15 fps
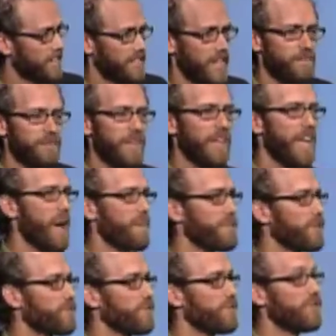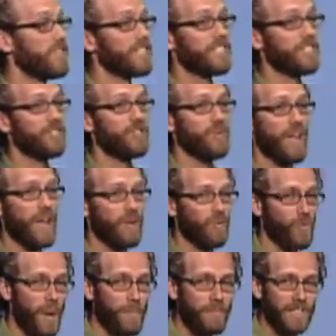Same thing happens when you listen to a
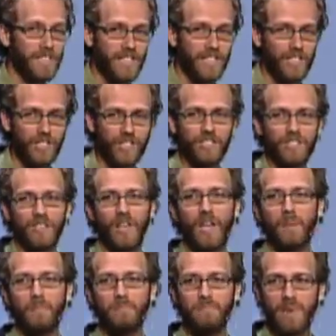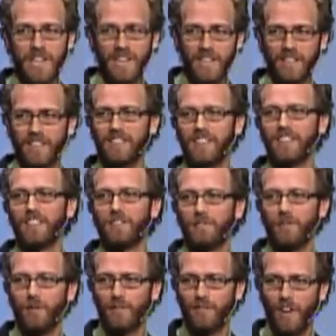repetitious beat that's at the
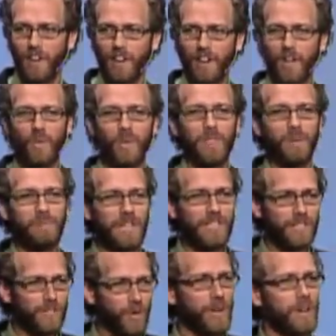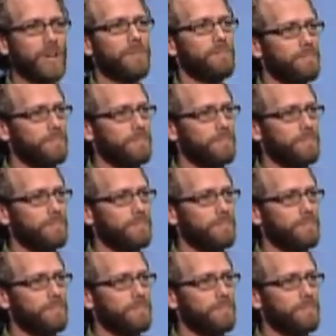forefront, when the beat's going,